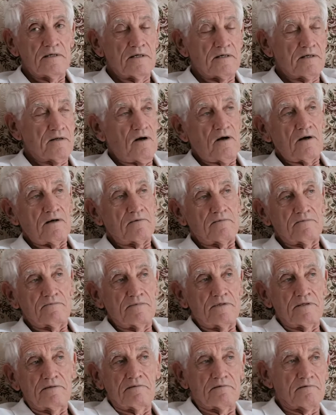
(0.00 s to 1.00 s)
and I
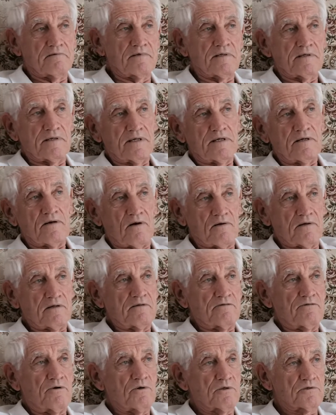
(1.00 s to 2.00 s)
didn't really cotton
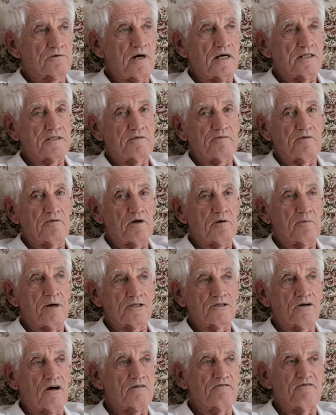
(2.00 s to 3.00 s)
to horse racing very
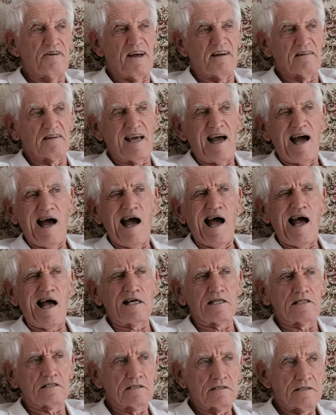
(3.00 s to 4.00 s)
much. I'd found
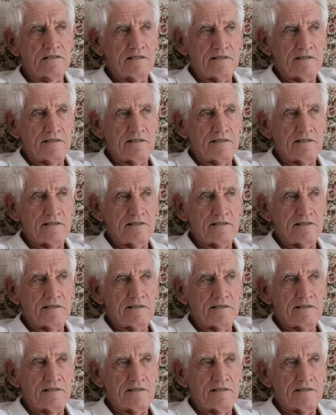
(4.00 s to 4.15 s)
cars,